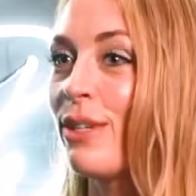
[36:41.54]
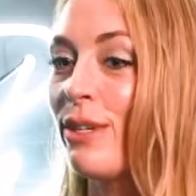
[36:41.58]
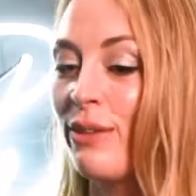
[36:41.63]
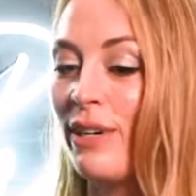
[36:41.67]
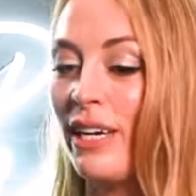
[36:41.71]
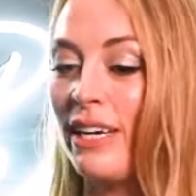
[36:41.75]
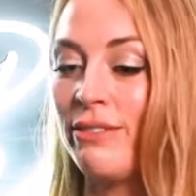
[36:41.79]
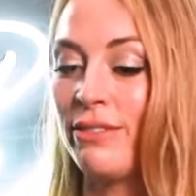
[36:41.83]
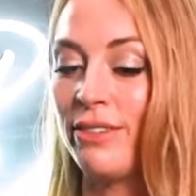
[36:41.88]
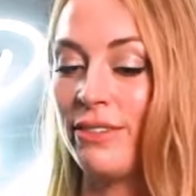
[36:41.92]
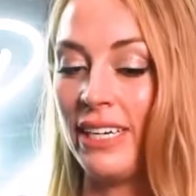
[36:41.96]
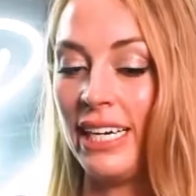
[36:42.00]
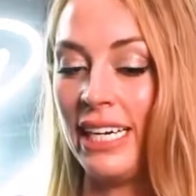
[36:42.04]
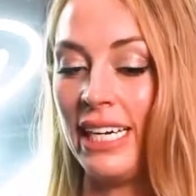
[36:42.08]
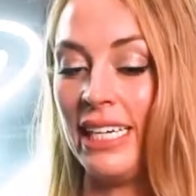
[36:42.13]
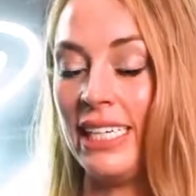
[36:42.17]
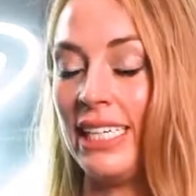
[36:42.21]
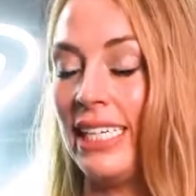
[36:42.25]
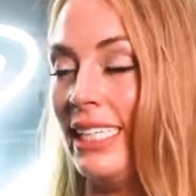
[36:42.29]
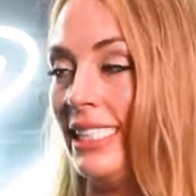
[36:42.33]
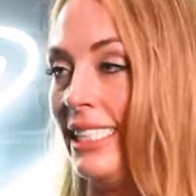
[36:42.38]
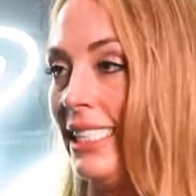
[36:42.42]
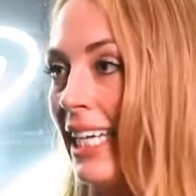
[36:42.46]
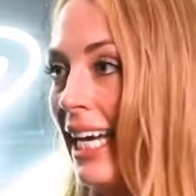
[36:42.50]
we have great
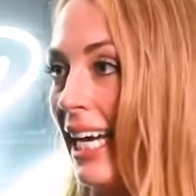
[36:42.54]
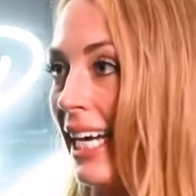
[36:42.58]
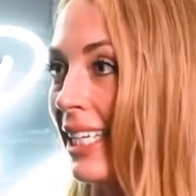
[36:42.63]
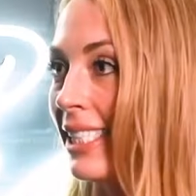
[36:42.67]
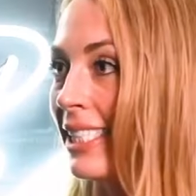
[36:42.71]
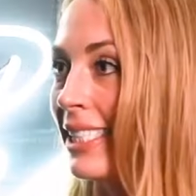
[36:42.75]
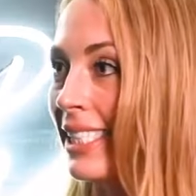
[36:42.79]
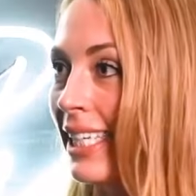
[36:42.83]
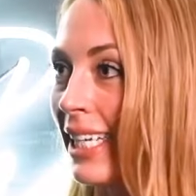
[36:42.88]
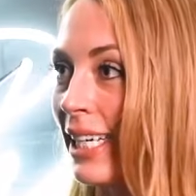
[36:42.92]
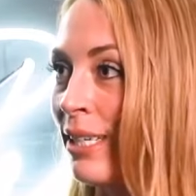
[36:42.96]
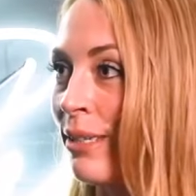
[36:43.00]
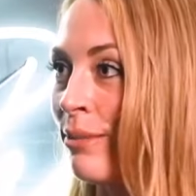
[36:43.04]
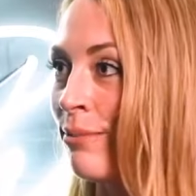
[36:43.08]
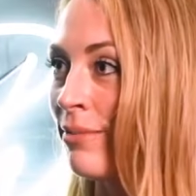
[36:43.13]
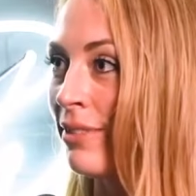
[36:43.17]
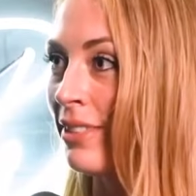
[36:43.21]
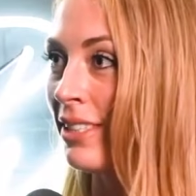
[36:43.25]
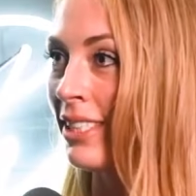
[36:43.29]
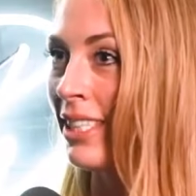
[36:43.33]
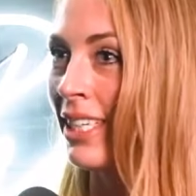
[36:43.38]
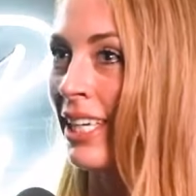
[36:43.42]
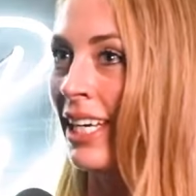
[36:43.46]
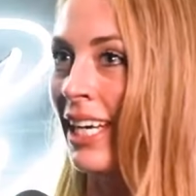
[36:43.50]
tax
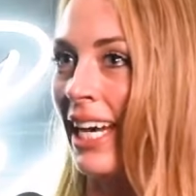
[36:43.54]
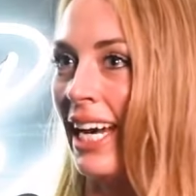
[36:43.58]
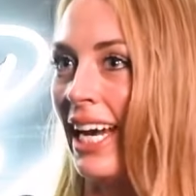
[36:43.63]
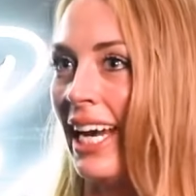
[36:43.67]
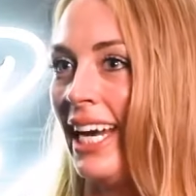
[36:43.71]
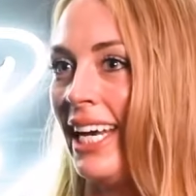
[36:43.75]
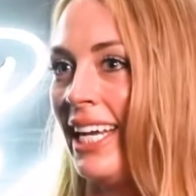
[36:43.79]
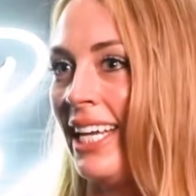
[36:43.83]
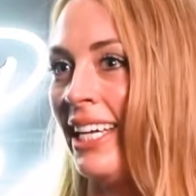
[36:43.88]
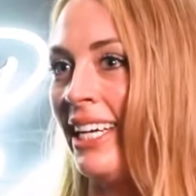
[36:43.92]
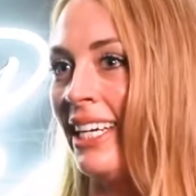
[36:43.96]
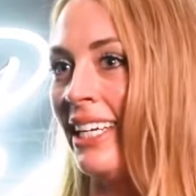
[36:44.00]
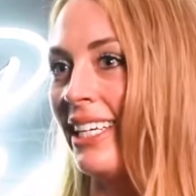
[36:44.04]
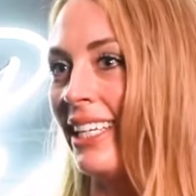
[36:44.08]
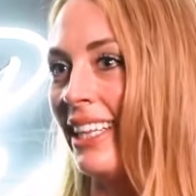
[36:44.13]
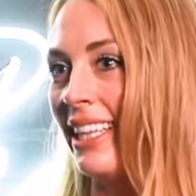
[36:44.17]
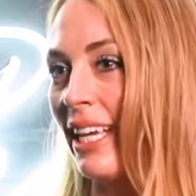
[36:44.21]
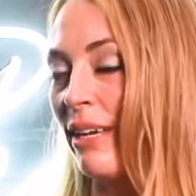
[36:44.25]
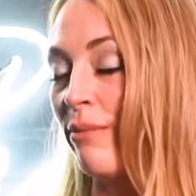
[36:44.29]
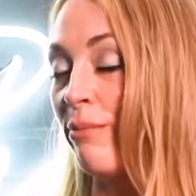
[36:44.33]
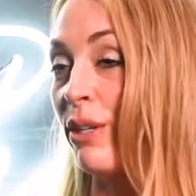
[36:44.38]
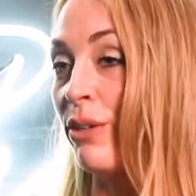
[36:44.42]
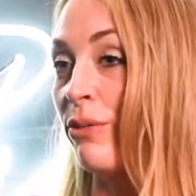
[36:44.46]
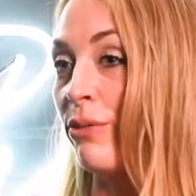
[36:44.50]
teams and
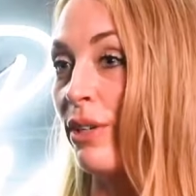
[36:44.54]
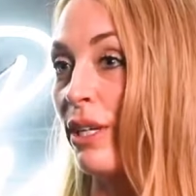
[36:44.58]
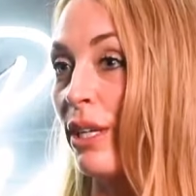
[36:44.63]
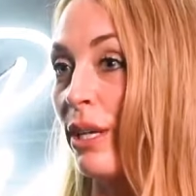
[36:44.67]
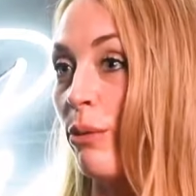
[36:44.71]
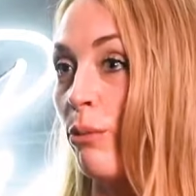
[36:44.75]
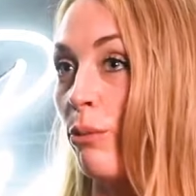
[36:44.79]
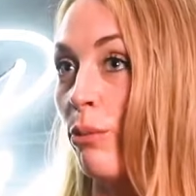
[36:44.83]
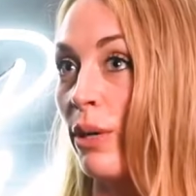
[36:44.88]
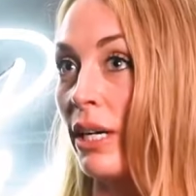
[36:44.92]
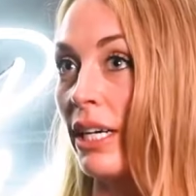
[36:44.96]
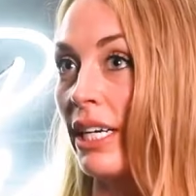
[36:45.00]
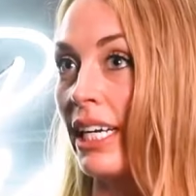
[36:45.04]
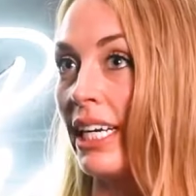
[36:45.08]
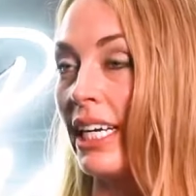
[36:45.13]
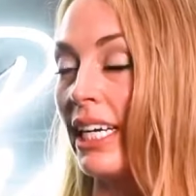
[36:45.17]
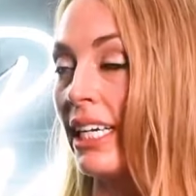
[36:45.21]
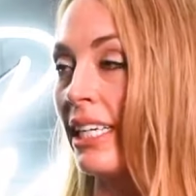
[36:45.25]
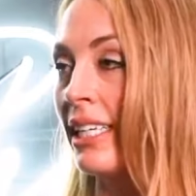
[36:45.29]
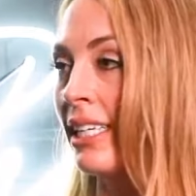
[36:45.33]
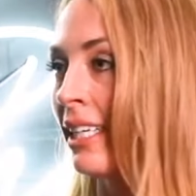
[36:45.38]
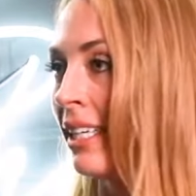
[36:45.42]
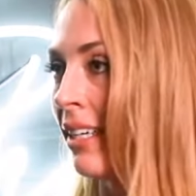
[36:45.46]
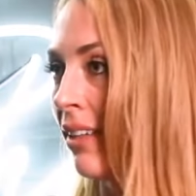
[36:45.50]
they've been really
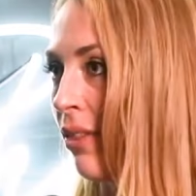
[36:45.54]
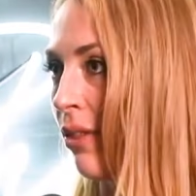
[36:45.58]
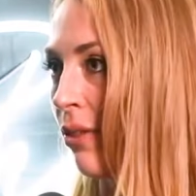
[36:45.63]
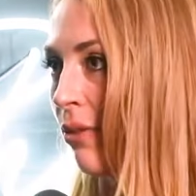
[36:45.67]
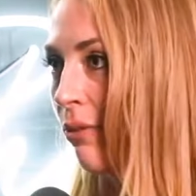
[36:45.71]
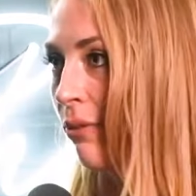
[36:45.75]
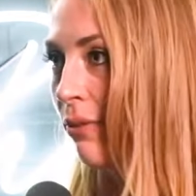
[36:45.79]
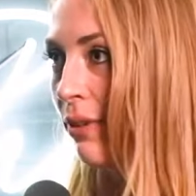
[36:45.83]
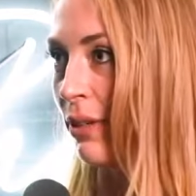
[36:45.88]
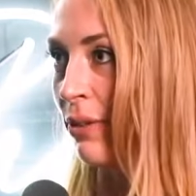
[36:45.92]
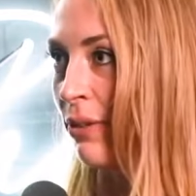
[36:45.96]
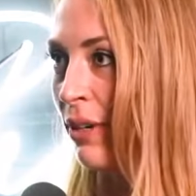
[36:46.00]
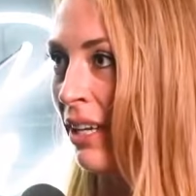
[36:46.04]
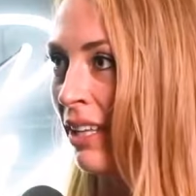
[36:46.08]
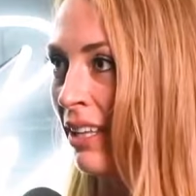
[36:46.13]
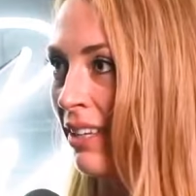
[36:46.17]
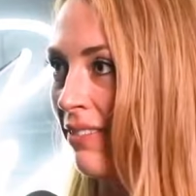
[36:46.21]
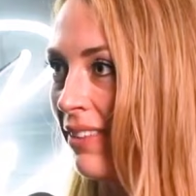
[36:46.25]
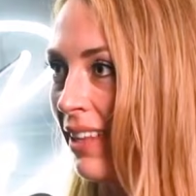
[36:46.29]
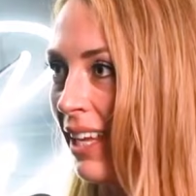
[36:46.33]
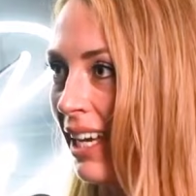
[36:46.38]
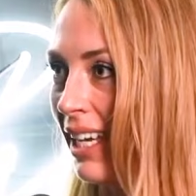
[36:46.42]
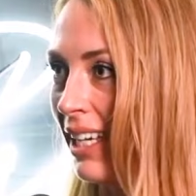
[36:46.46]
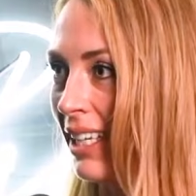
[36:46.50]
working through all of
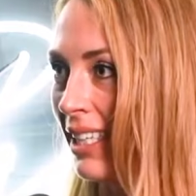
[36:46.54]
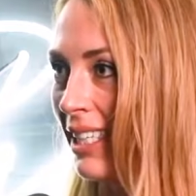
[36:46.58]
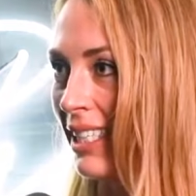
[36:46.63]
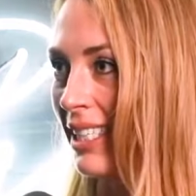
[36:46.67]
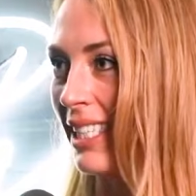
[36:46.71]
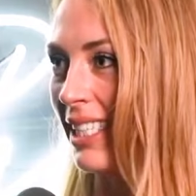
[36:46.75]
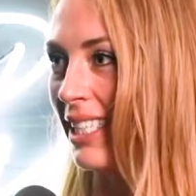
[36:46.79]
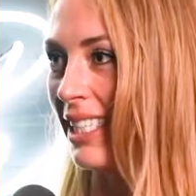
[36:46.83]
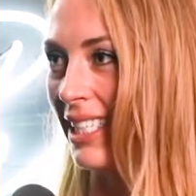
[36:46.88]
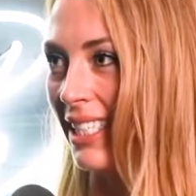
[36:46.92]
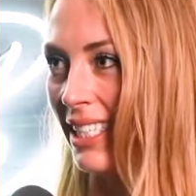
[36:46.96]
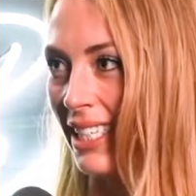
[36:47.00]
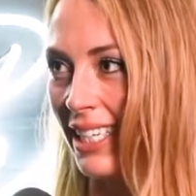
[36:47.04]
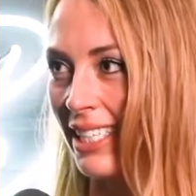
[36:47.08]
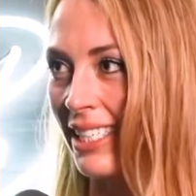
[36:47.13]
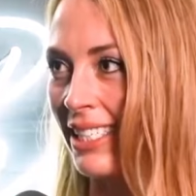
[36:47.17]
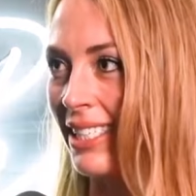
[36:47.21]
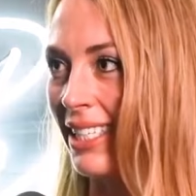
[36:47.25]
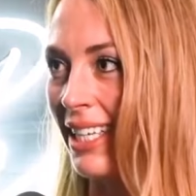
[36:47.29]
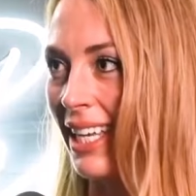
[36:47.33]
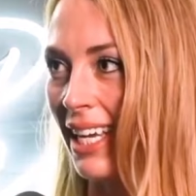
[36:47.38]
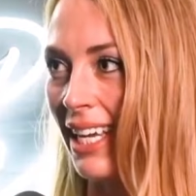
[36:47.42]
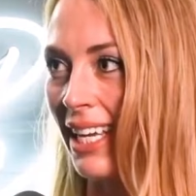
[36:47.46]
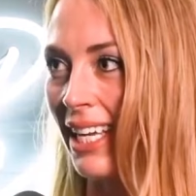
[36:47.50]
that because it does
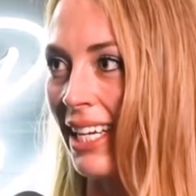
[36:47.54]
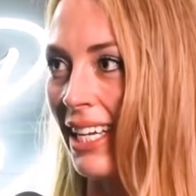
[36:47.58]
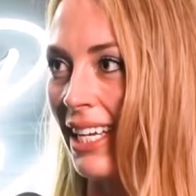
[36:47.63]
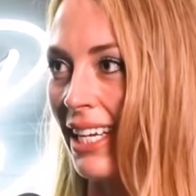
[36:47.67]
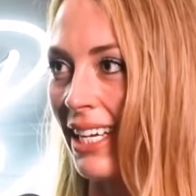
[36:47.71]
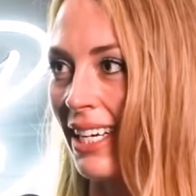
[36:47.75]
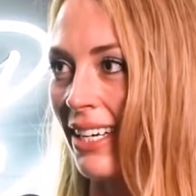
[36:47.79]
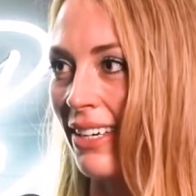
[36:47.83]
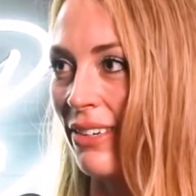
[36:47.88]
get